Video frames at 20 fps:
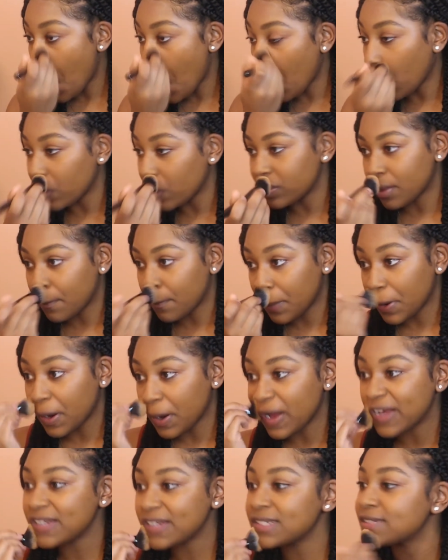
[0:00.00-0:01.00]
on the
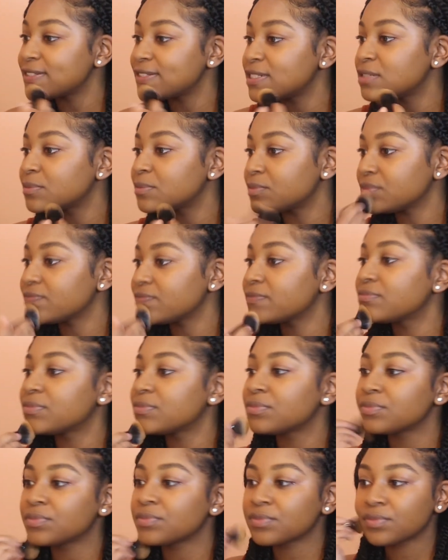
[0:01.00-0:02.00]
brush
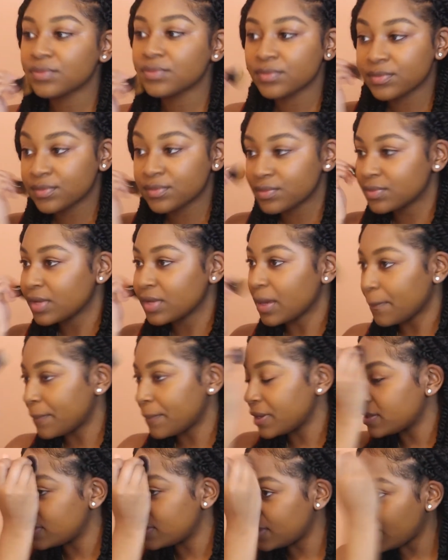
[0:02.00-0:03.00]
and
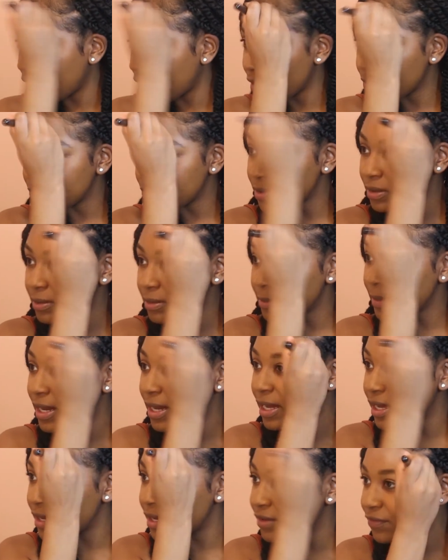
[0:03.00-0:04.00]
put that on
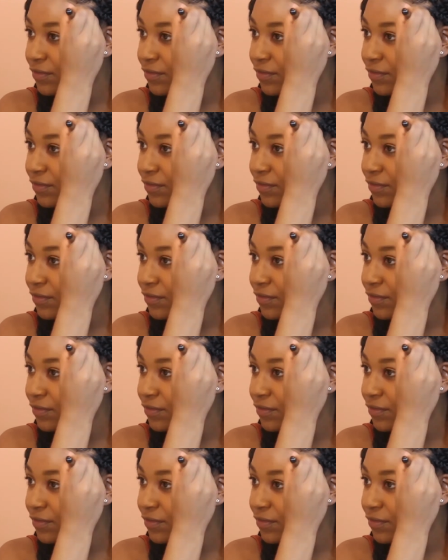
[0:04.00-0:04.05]
my